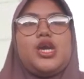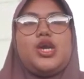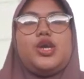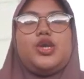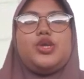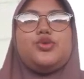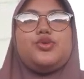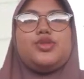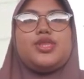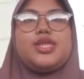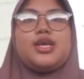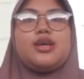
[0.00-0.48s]

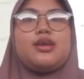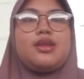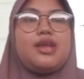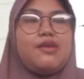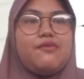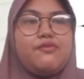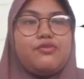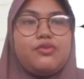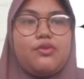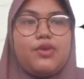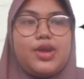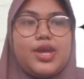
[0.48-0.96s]
using
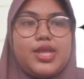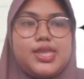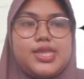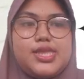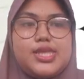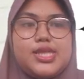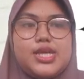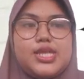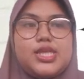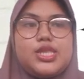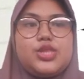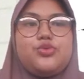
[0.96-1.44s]

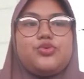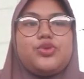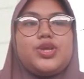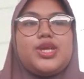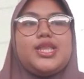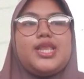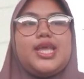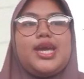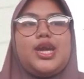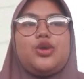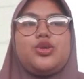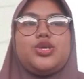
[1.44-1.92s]
references to
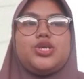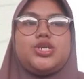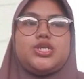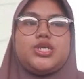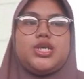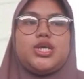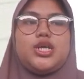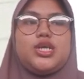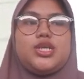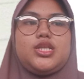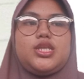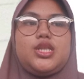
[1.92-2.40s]
rely on
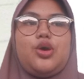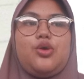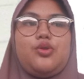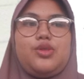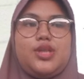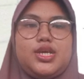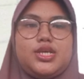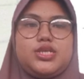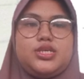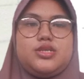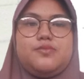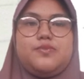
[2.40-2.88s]
shared
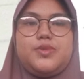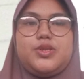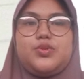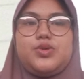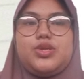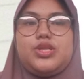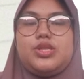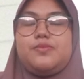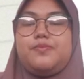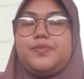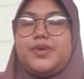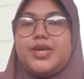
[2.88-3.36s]
knowledge between
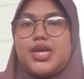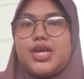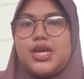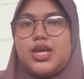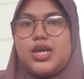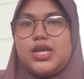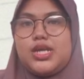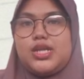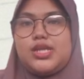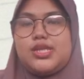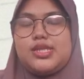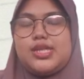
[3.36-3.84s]

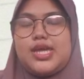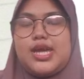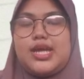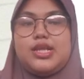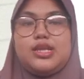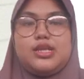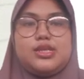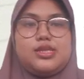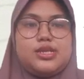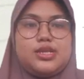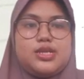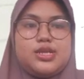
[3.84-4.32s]
speakers and
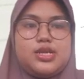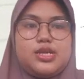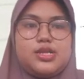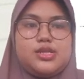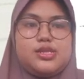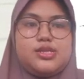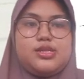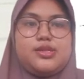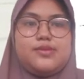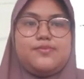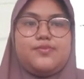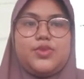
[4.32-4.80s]

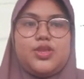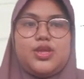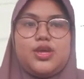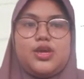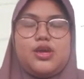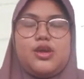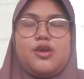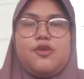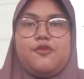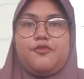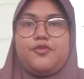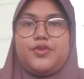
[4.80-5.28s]
listeners.
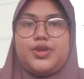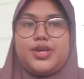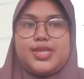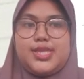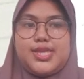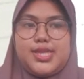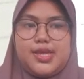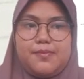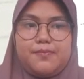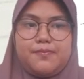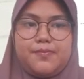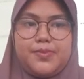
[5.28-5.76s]
For
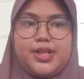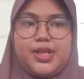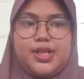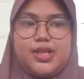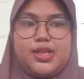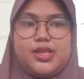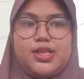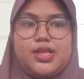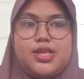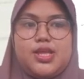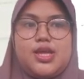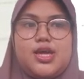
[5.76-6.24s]

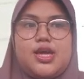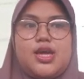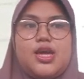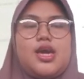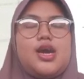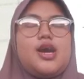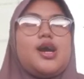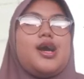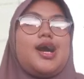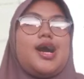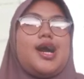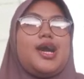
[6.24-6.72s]
example,
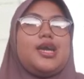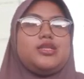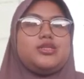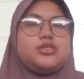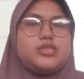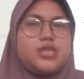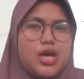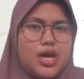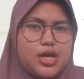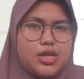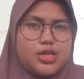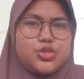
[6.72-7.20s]
I
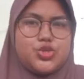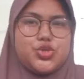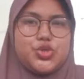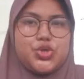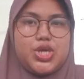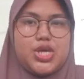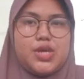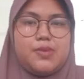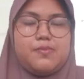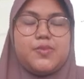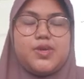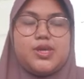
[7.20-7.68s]
talked to
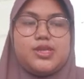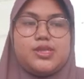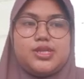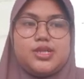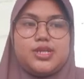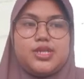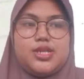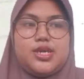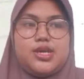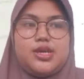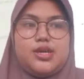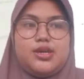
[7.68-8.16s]
him
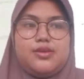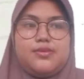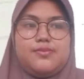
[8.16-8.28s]
yesterday.